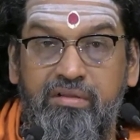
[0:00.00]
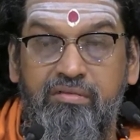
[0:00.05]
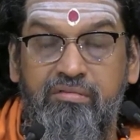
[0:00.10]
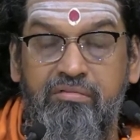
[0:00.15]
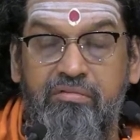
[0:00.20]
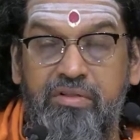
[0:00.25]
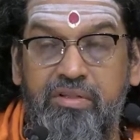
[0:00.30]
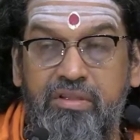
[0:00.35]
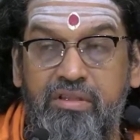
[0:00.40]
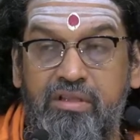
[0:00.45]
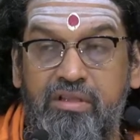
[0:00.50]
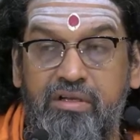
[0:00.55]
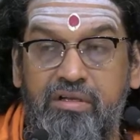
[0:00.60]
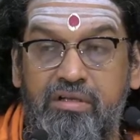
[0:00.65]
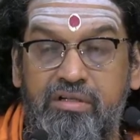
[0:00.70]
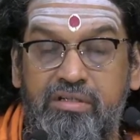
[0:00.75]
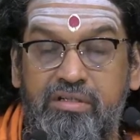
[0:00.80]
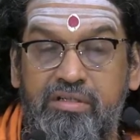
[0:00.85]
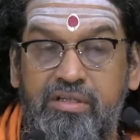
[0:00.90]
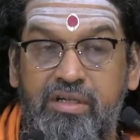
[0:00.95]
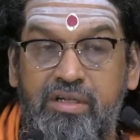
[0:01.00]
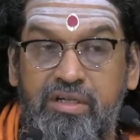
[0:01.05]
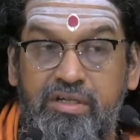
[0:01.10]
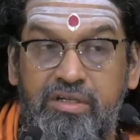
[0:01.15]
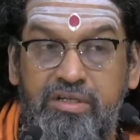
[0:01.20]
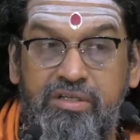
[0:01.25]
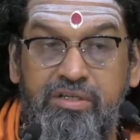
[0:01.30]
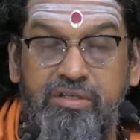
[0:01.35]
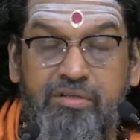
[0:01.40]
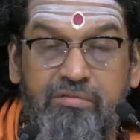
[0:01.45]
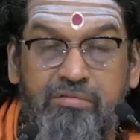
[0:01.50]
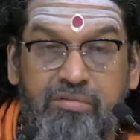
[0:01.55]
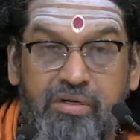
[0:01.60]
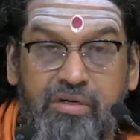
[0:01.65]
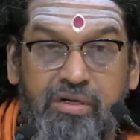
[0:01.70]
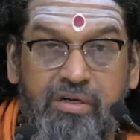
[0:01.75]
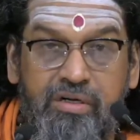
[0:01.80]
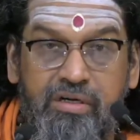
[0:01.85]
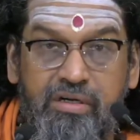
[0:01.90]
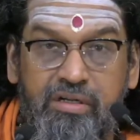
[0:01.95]
with the shishya
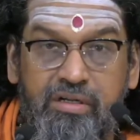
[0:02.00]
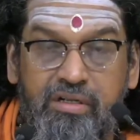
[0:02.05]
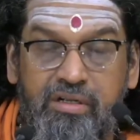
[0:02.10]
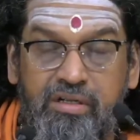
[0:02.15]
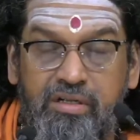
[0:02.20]
word